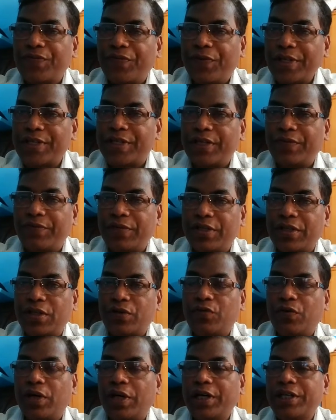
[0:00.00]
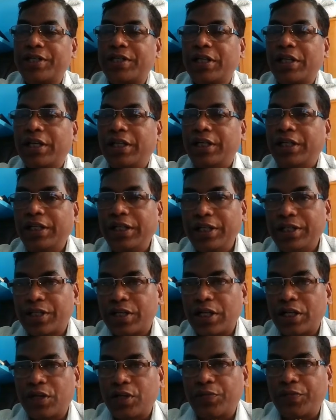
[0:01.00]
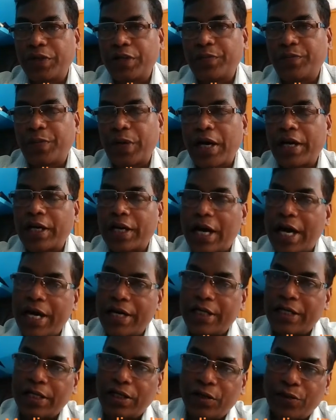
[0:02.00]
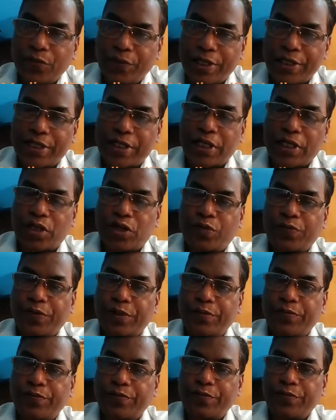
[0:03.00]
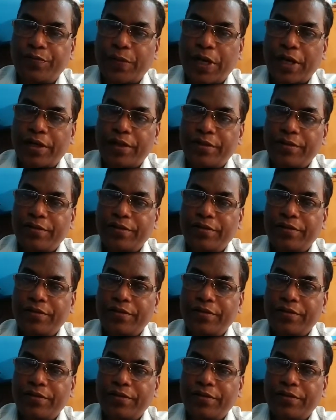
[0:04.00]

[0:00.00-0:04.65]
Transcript: first division was Eastern Roman Empire and the Western Roman Empire.